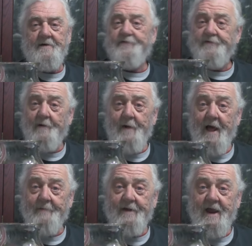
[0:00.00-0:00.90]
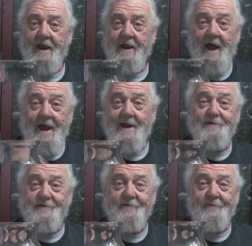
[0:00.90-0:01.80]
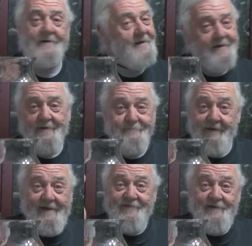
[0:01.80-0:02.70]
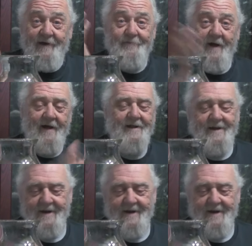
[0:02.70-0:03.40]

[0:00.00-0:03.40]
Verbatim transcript: it's a double IPA, a hazy one. Couldn't pass it up, huh?